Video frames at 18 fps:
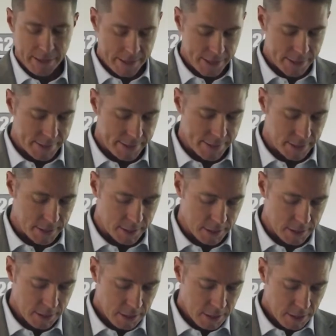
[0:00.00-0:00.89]
And
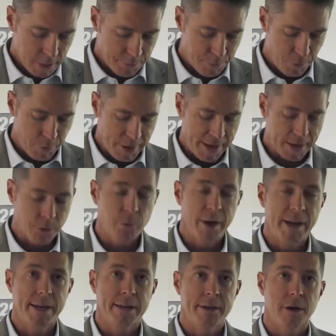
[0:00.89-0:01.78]
but we had to
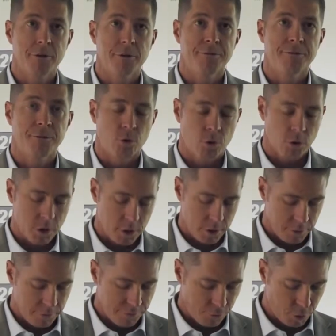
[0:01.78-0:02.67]
wait another
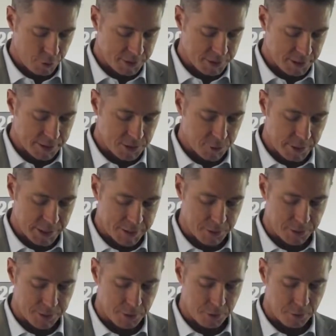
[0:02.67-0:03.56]
4 to 6
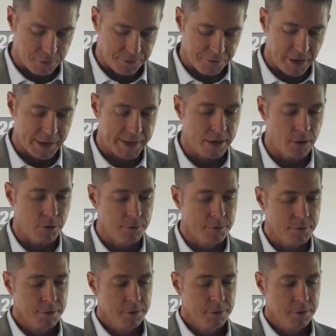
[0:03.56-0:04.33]
weeks or so to find out